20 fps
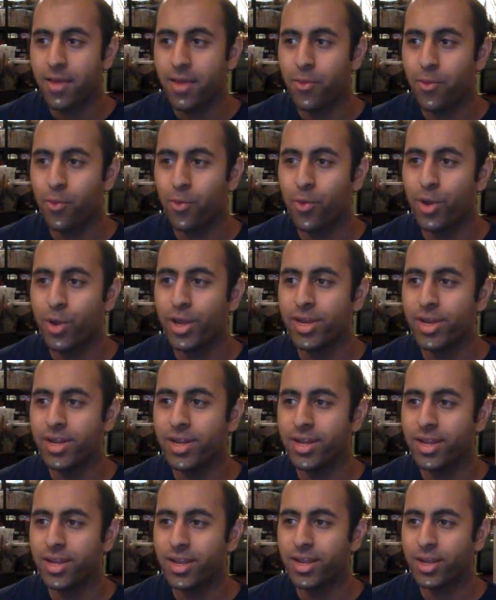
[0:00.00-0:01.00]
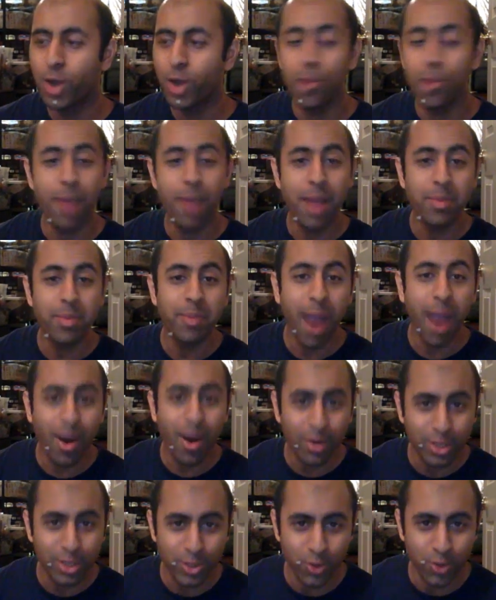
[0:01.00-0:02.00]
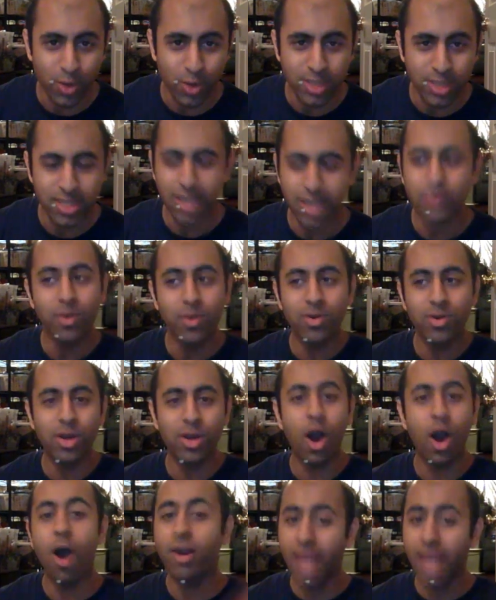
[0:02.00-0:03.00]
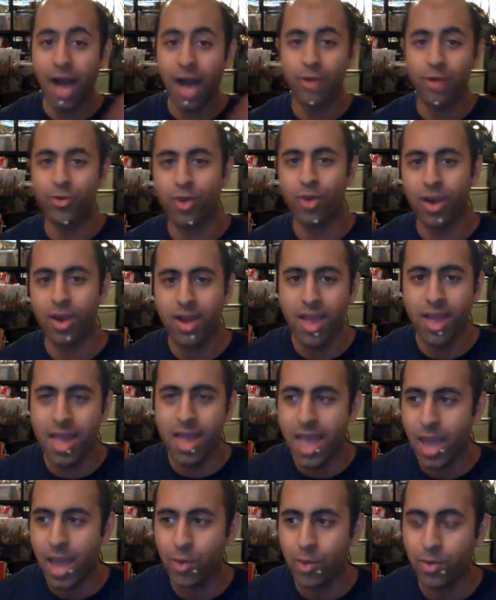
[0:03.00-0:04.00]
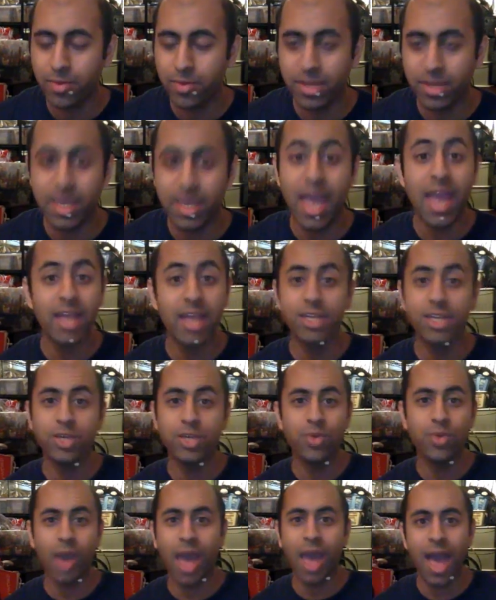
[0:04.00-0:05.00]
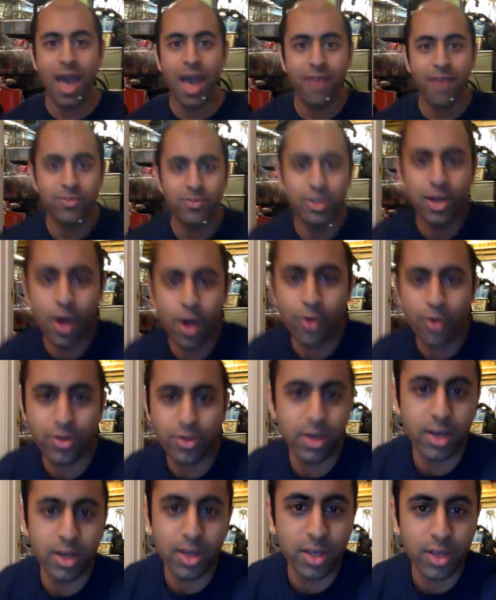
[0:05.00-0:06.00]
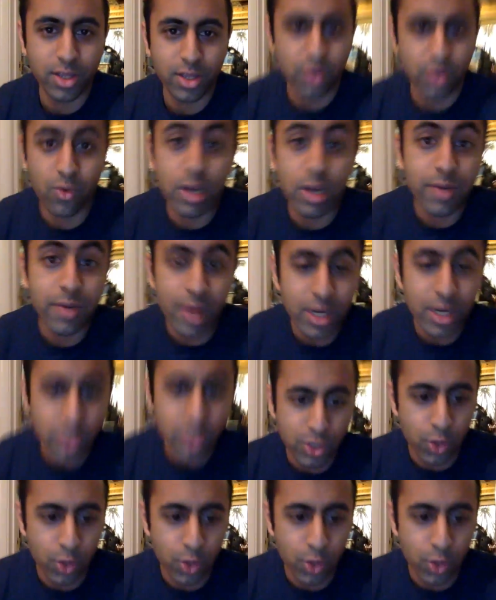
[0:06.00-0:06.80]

would go buy me Power Rangers toys. Like we would call Caldor and we'd be like, "Hey, do you have you know the the Green Ranger